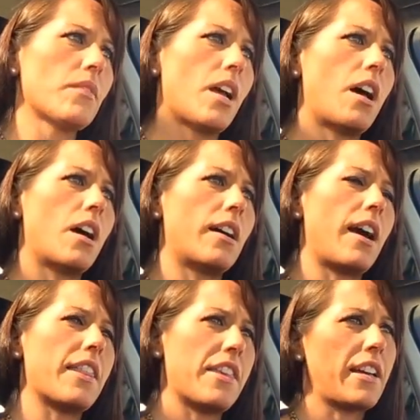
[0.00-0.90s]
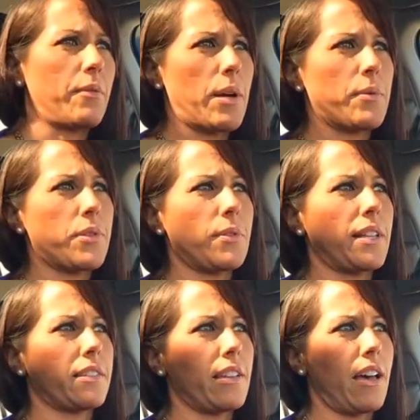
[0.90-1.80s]
I think I went with the
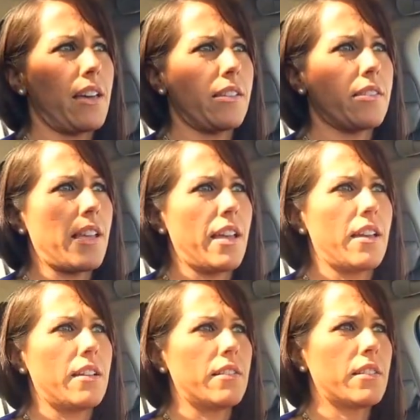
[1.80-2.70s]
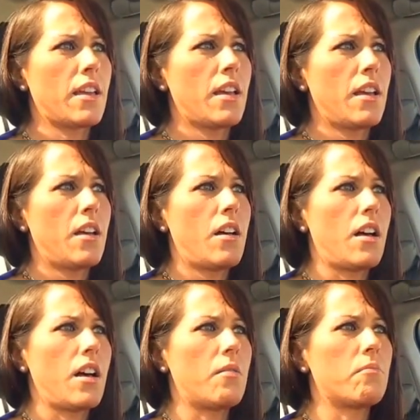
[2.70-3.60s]
right size, and
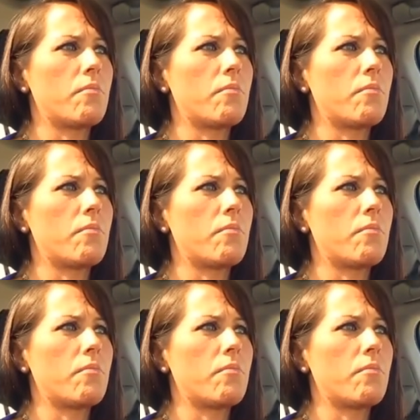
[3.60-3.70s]
I